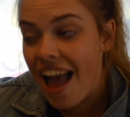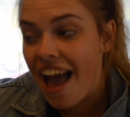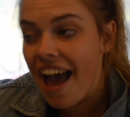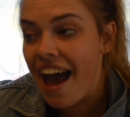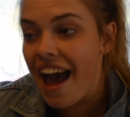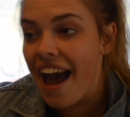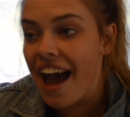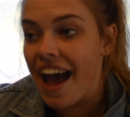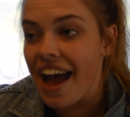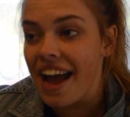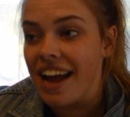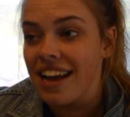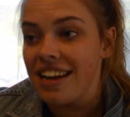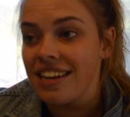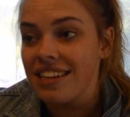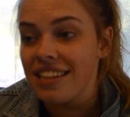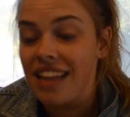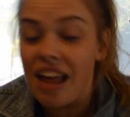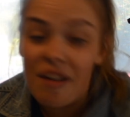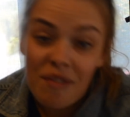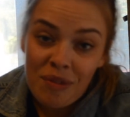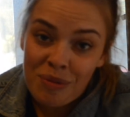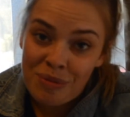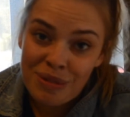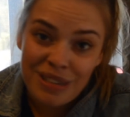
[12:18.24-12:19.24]
and
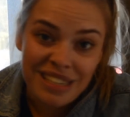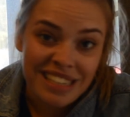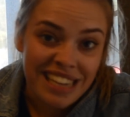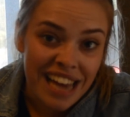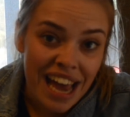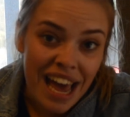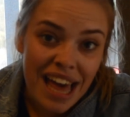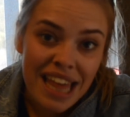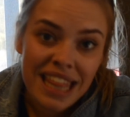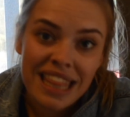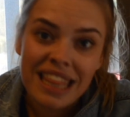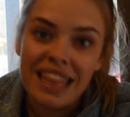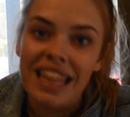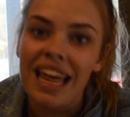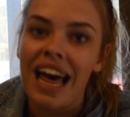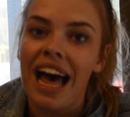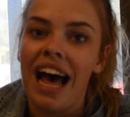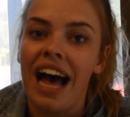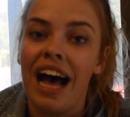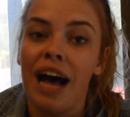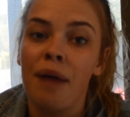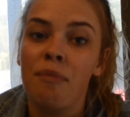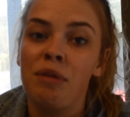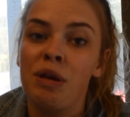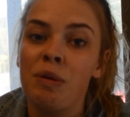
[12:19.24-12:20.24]
love him to death.
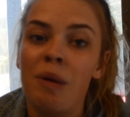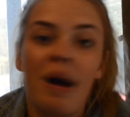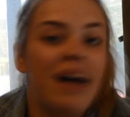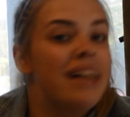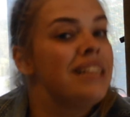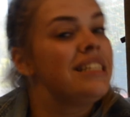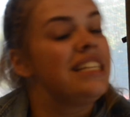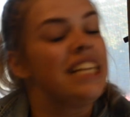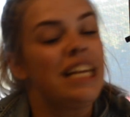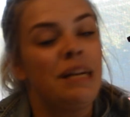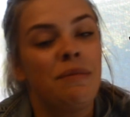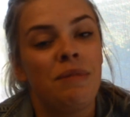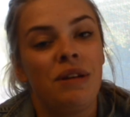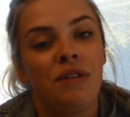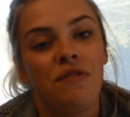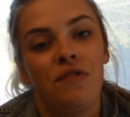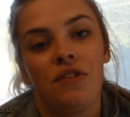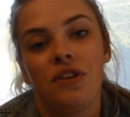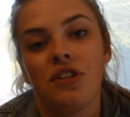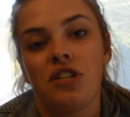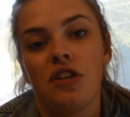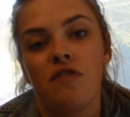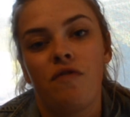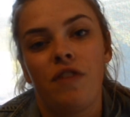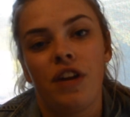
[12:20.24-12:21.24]
You might see him in
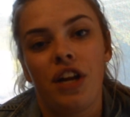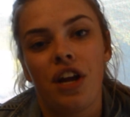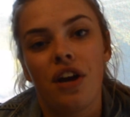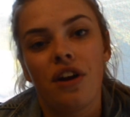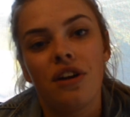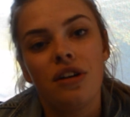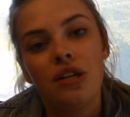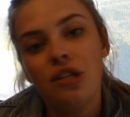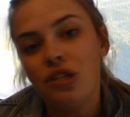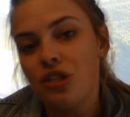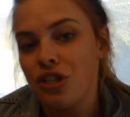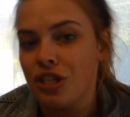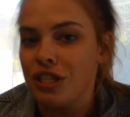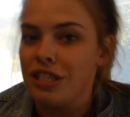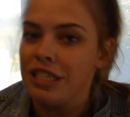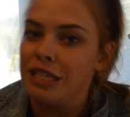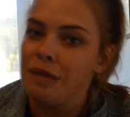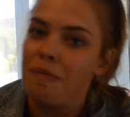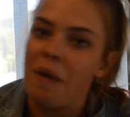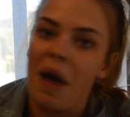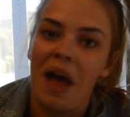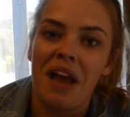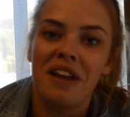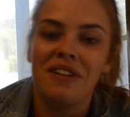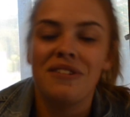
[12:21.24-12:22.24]
future videos, just
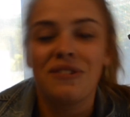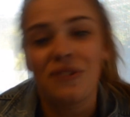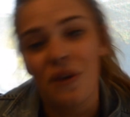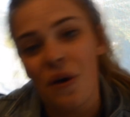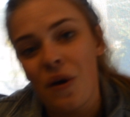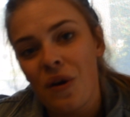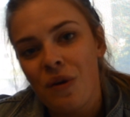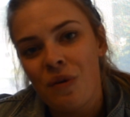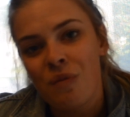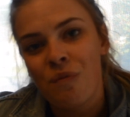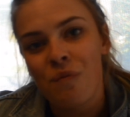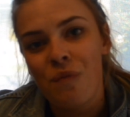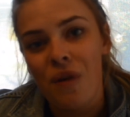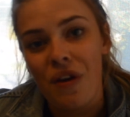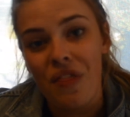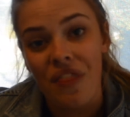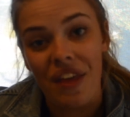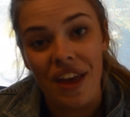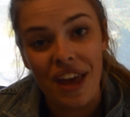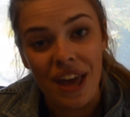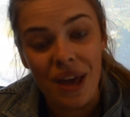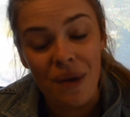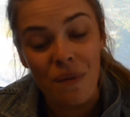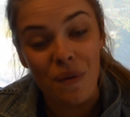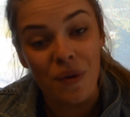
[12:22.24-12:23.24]
depends on whether
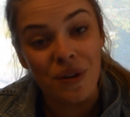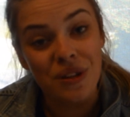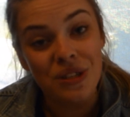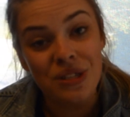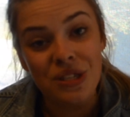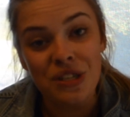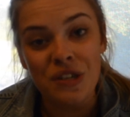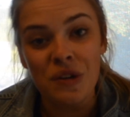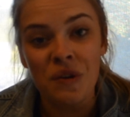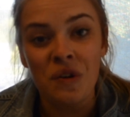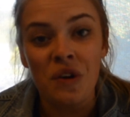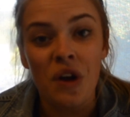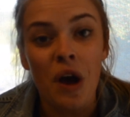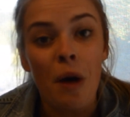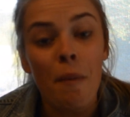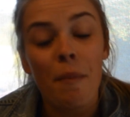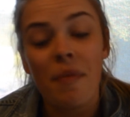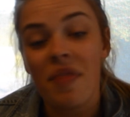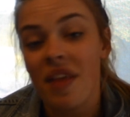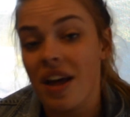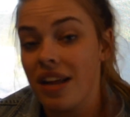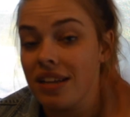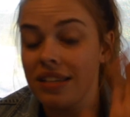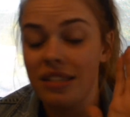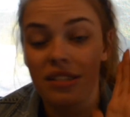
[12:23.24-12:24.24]
he wants to or not, but
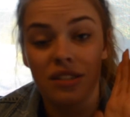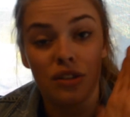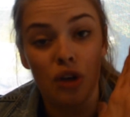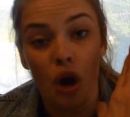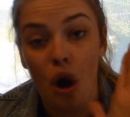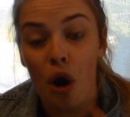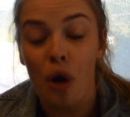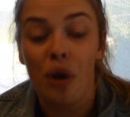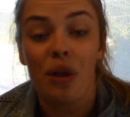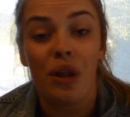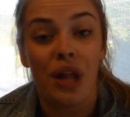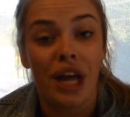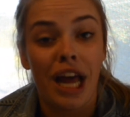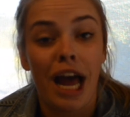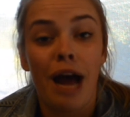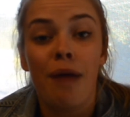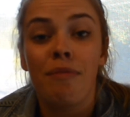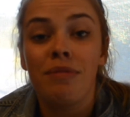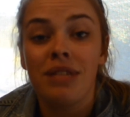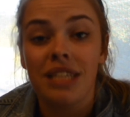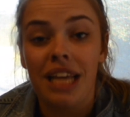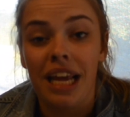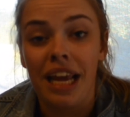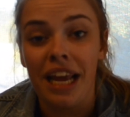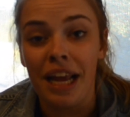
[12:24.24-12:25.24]
that's totally up
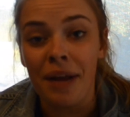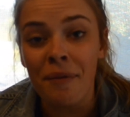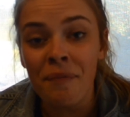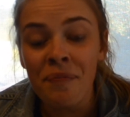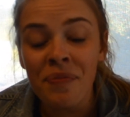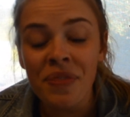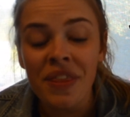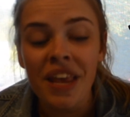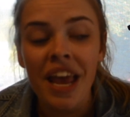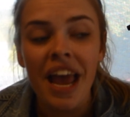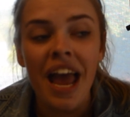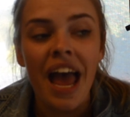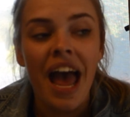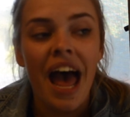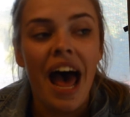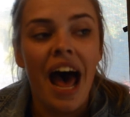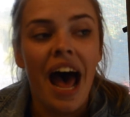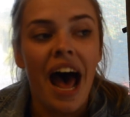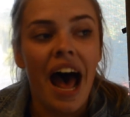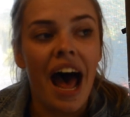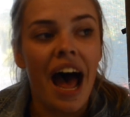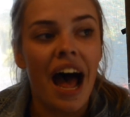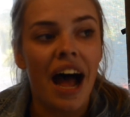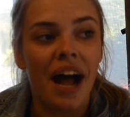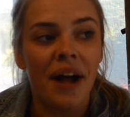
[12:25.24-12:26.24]
to him.
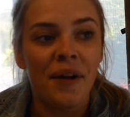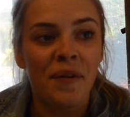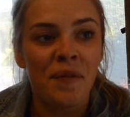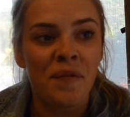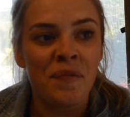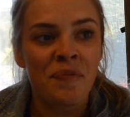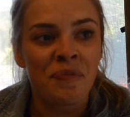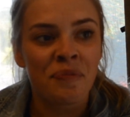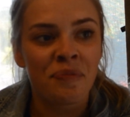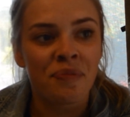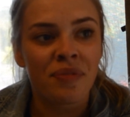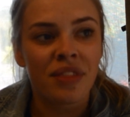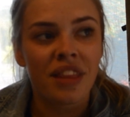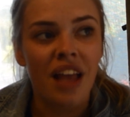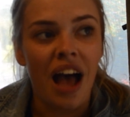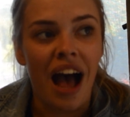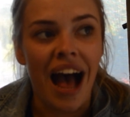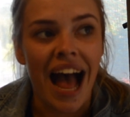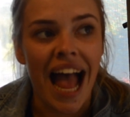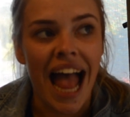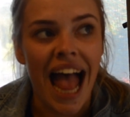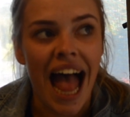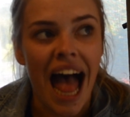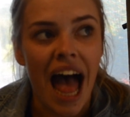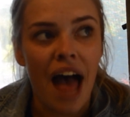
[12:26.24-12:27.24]

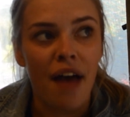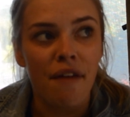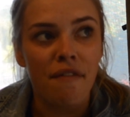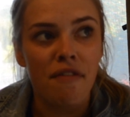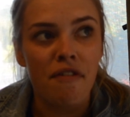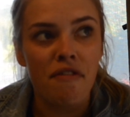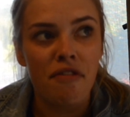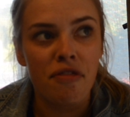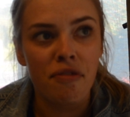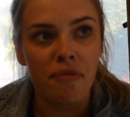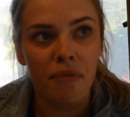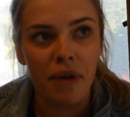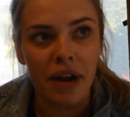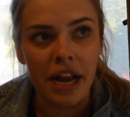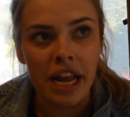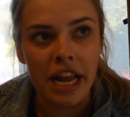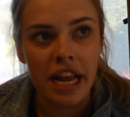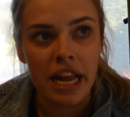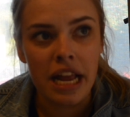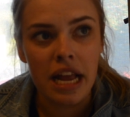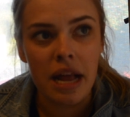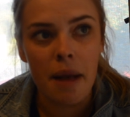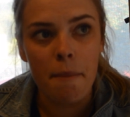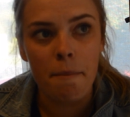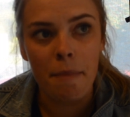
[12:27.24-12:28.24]
I have
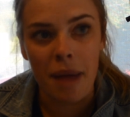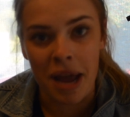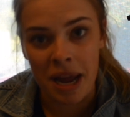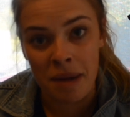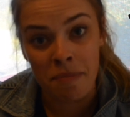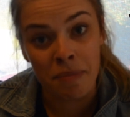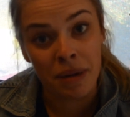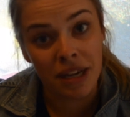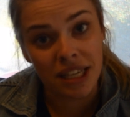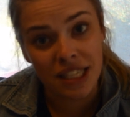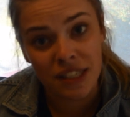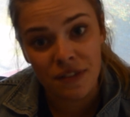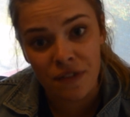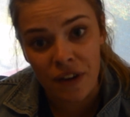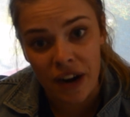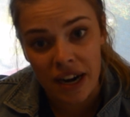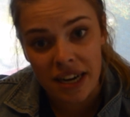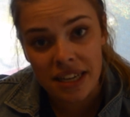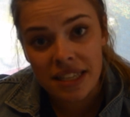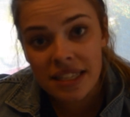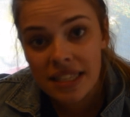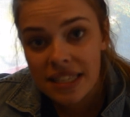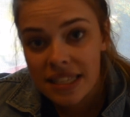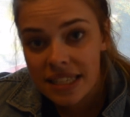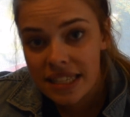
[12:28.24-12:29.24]
3 main best
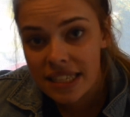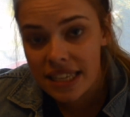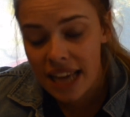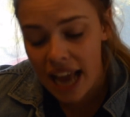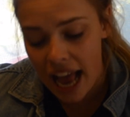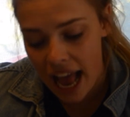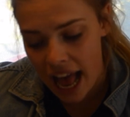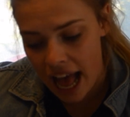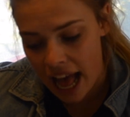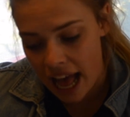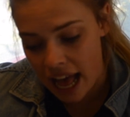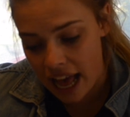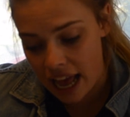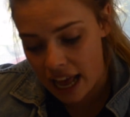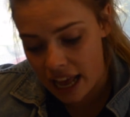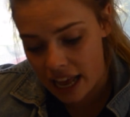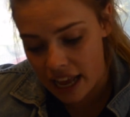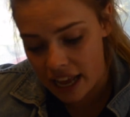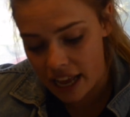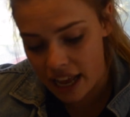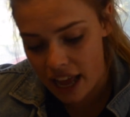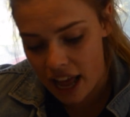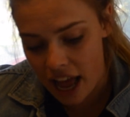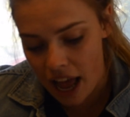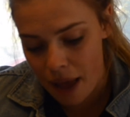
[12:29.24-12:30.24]
friends.
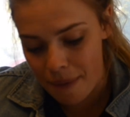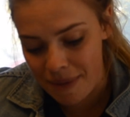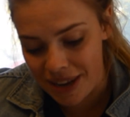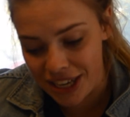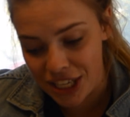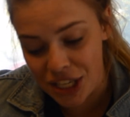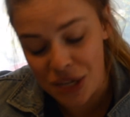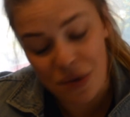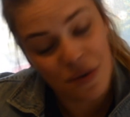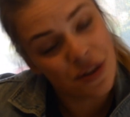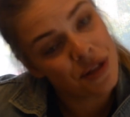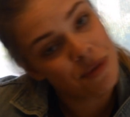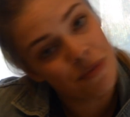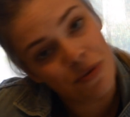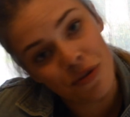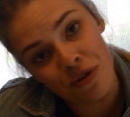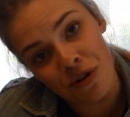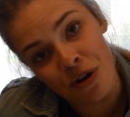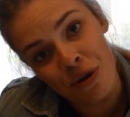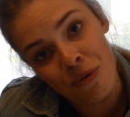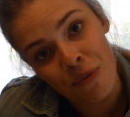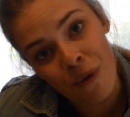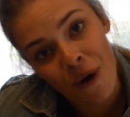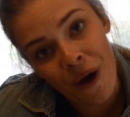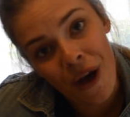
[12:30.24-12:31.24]
I met 2 of them
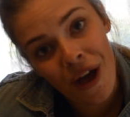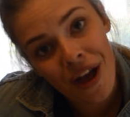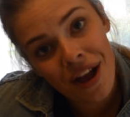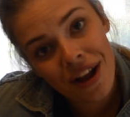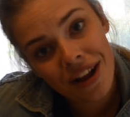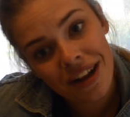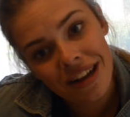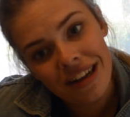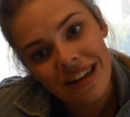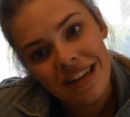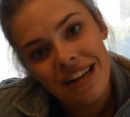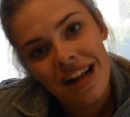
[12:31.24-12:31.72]
through work,